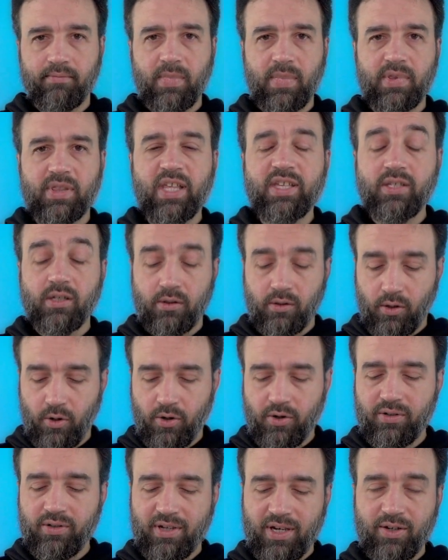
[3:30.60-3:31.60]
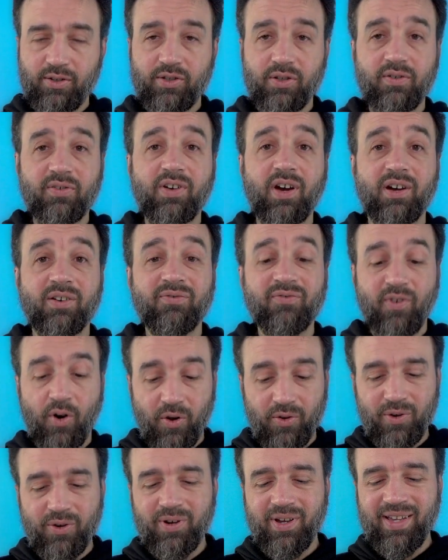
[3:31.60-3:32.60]
Lesson learned, I should have gone
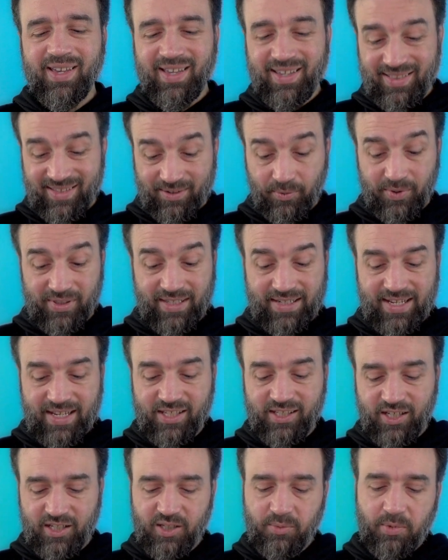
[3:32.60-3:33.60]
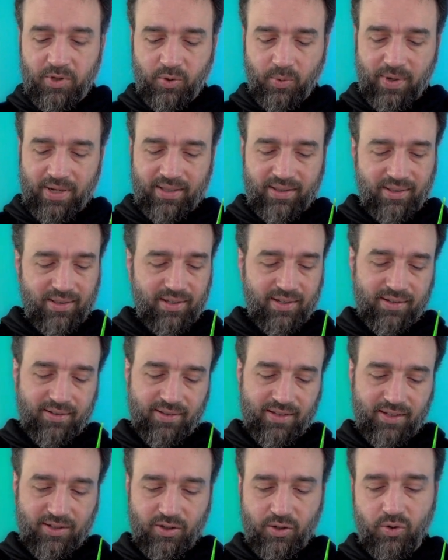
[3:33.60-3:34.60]
farther with the distance between
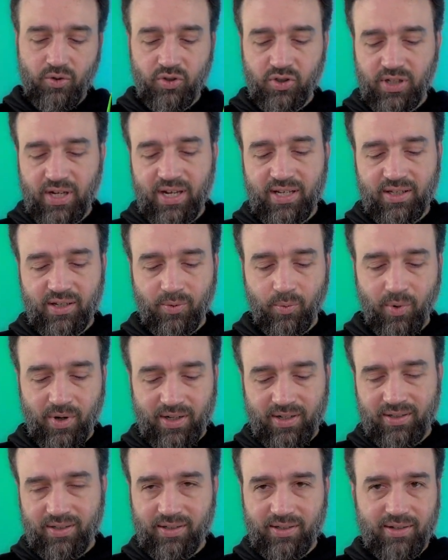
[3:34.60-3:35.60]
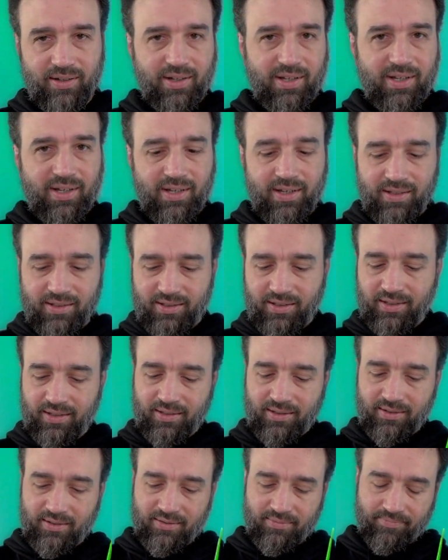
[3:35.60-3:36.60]
the 2 shades. I wanted to
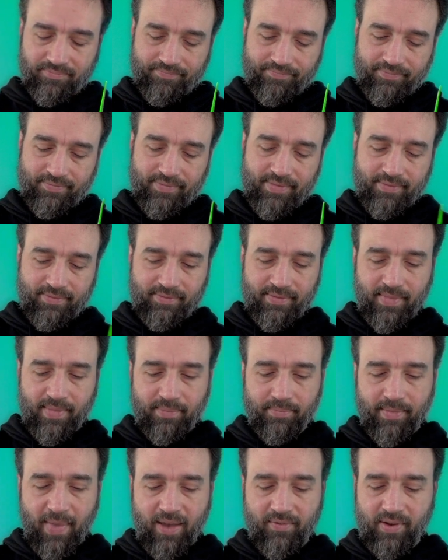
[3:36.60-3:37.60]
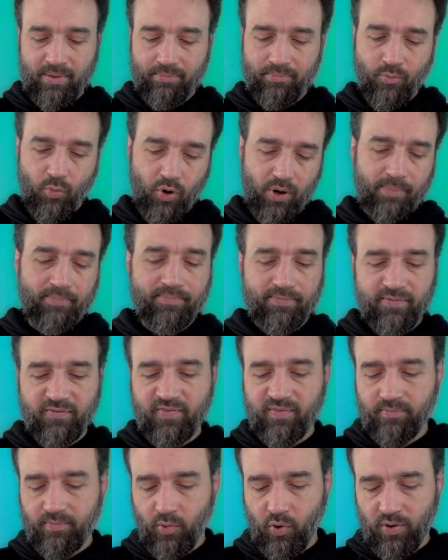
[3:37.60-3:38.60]
have it more
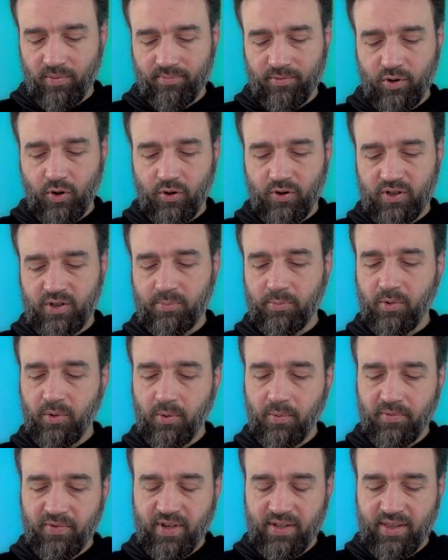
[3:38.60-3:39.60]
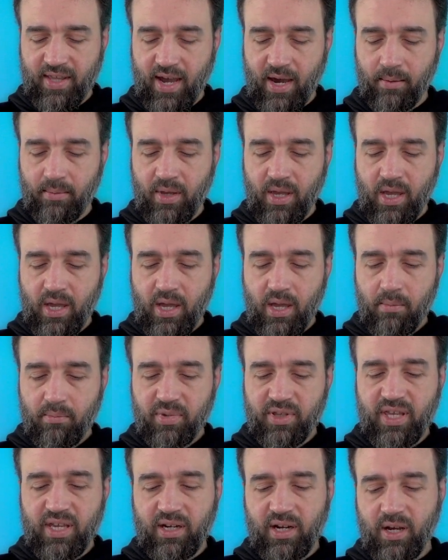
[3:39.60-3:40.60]
noticeable than that.
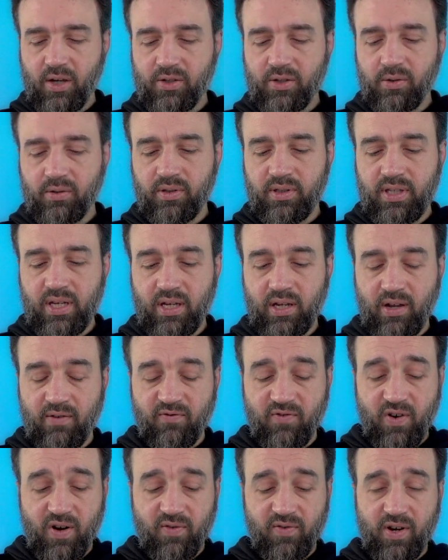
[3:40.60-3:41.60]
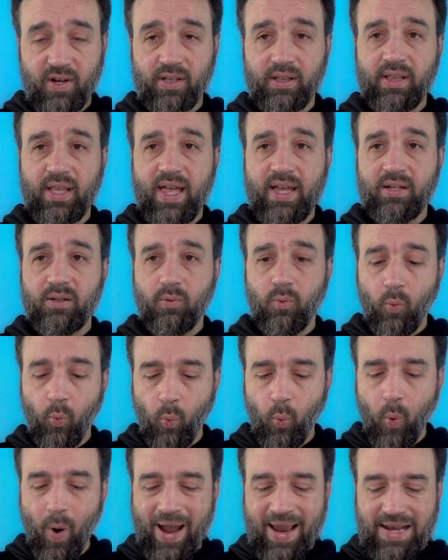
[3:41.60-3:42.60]
But then I also did a very, very light
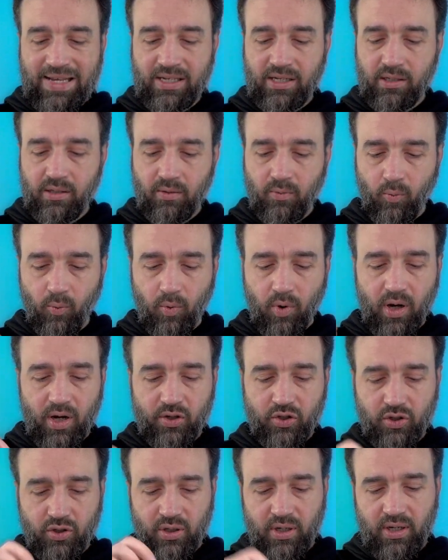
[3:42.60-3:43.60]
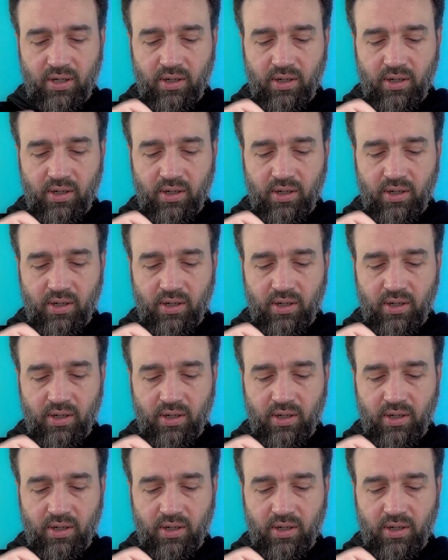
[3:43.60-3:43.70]
white wash,